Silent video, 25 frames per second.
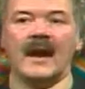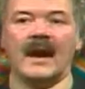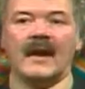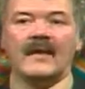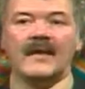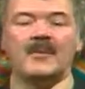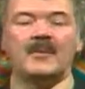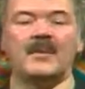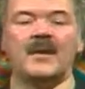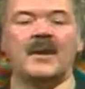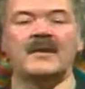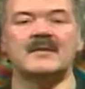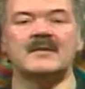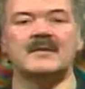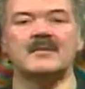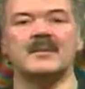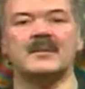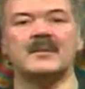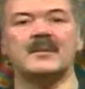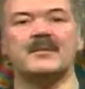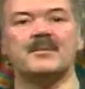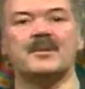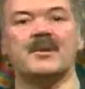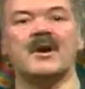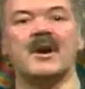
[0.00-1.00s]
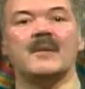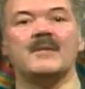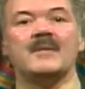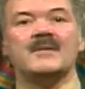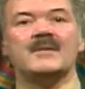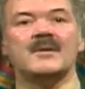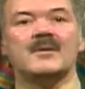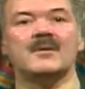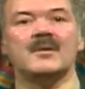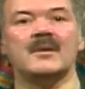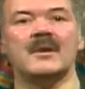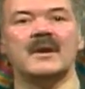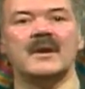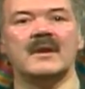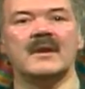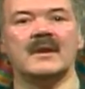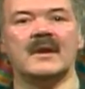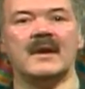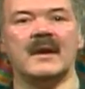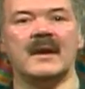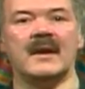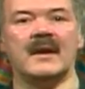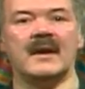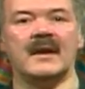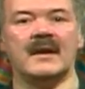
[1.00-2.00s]
and the possible problems it will
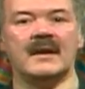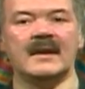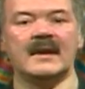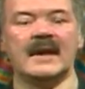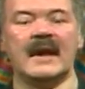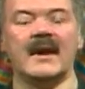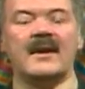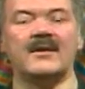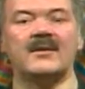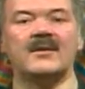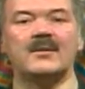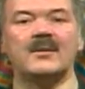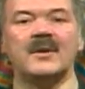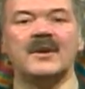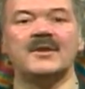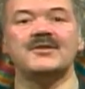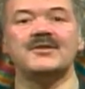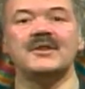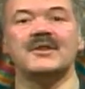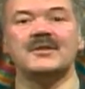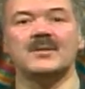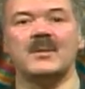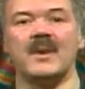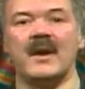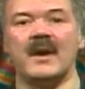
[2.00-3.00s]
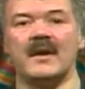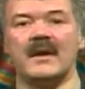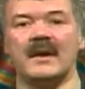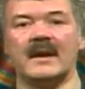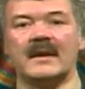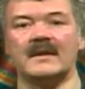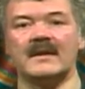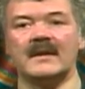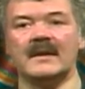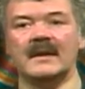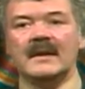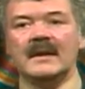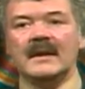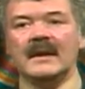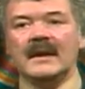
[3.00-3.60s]
encounter when she's wearing it.